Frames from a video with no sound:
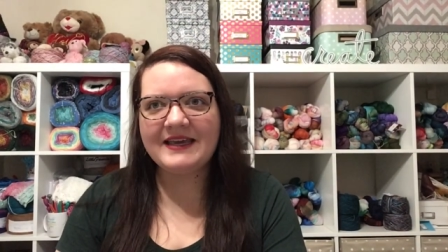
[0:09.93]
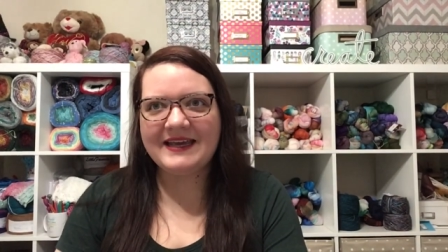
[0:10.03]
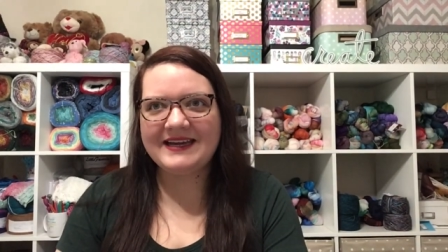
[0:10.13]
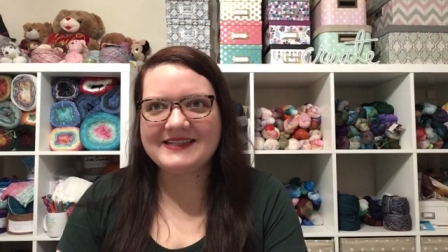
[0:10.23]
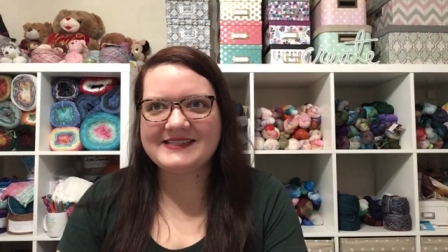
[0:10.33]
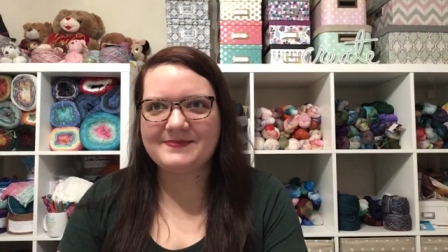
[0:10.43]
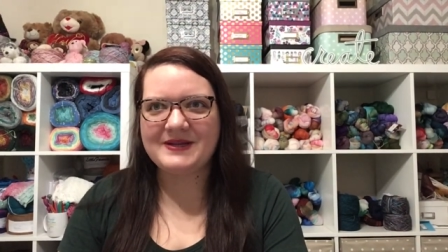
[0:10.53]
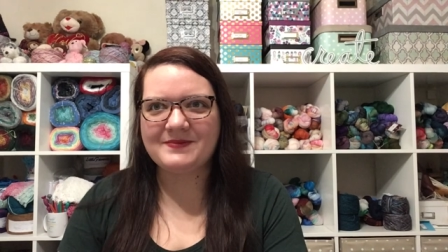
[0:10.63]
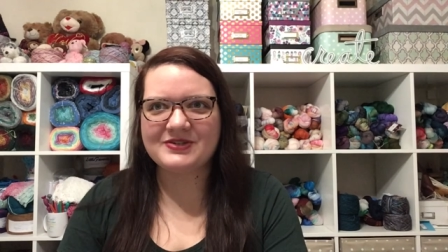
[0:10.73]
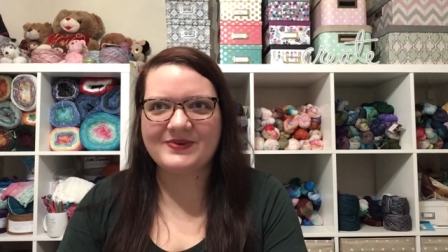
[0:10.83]
It is
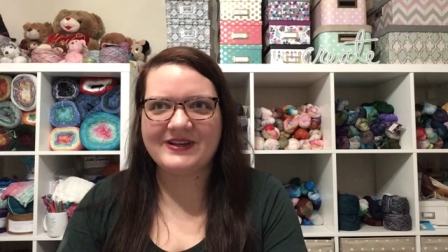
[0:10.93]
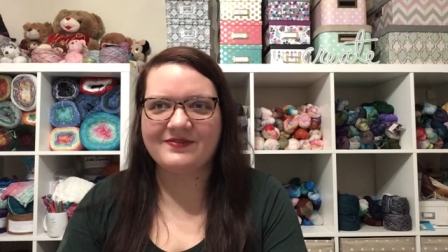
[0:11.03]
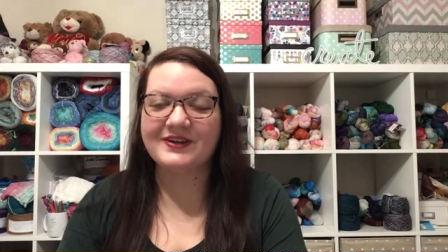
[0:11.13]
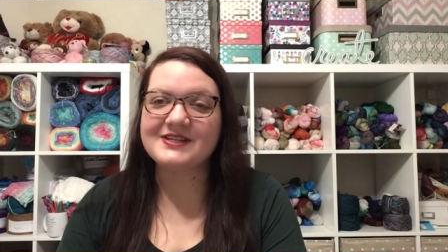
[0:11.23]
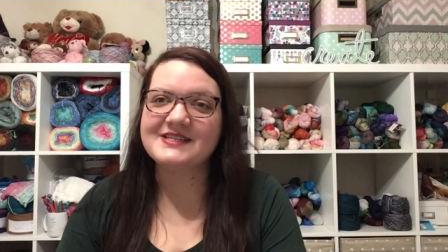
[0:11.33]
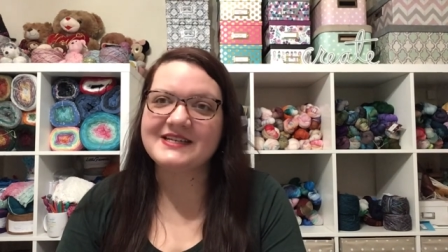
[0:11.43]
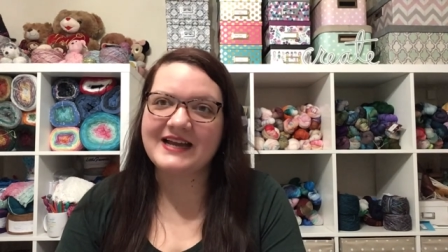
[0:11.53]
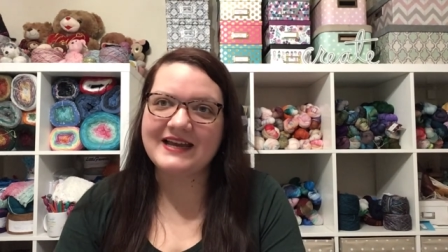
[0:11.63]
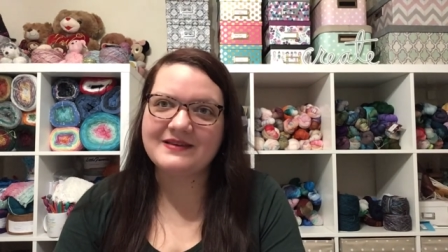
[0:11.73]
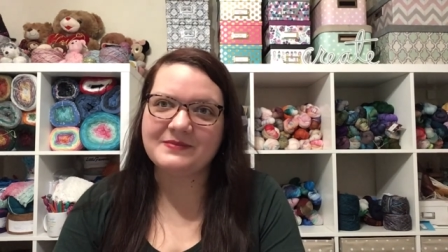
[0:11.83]
September 21st and
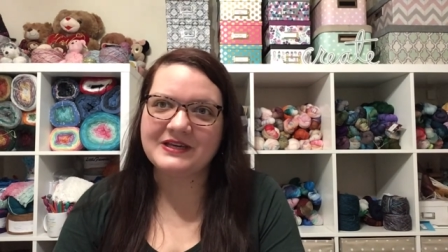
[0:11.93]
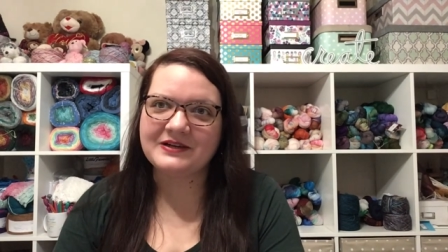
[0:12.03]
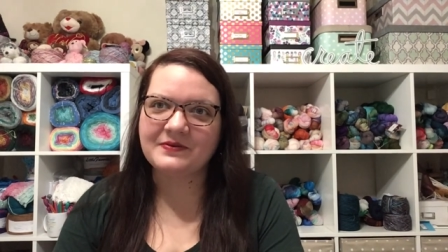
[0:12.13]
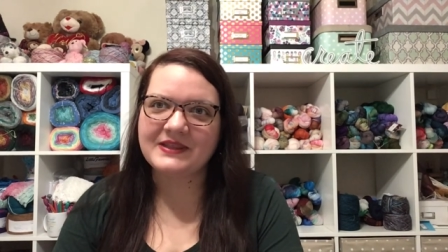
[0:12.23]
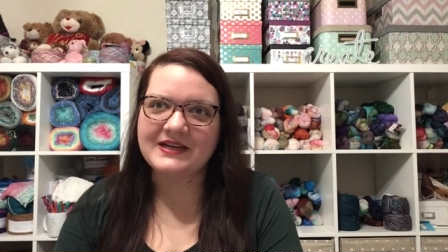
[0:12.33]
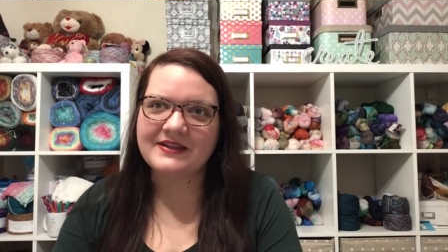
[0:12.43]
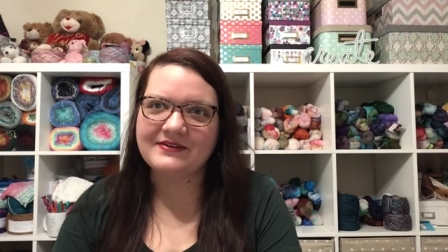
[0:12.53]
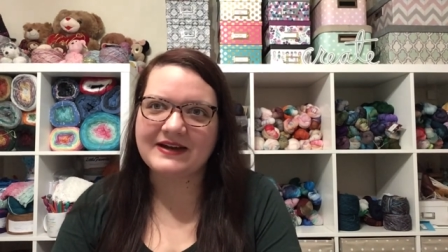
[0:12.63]
I am here with another